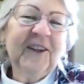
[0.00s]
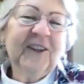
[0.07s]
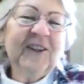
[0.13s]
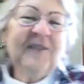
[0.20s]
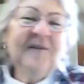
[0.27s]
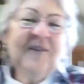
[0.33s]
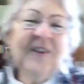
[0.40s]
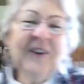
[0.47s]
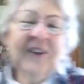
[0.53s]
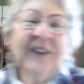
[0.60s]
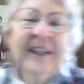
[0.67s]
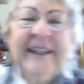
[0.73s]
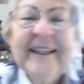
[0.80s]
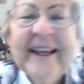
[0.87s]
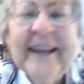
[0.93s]
Good
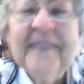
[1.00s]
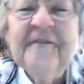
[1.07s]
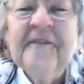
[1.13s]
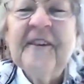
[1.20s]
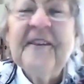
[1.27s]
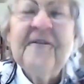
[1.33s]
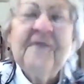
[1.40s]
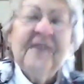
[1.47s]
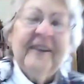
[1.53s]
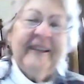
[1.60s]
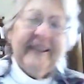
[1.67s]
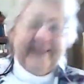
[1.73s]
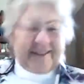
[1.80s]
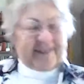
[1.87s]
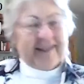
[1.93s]
morning,
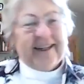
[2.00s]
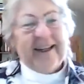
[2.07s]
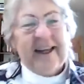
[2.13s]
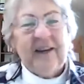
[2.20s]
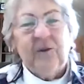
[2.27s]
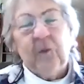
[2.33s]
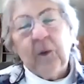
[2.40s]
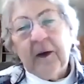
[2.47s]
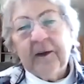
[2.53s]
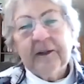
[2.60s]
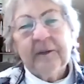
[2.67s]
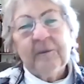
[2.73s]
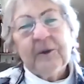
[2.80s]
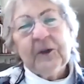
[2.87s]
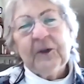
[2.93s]
everyone, and
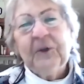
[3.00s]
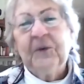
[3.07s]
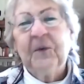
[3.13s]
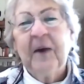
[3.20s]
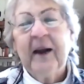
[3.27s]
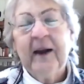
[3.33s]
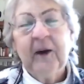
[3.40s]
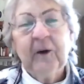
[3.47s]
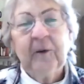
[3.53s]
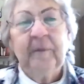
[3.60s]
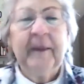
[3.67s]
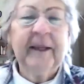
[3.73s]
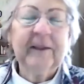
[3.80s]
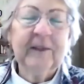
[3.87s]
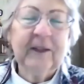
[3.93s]
welcome to our
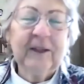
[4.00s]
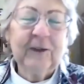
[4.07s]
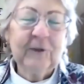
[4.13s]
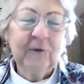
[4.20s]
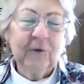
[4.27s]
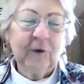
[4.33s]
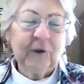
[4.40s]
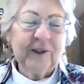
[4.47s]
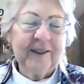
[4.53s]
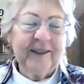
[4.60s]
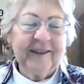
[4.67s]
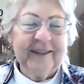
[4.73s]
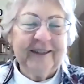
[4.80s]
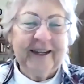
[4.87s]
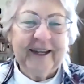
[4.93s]
message for
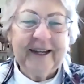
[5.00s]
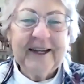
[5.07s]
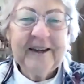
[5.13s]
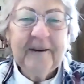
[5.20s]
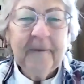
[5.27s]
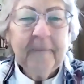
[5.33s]
Sunday,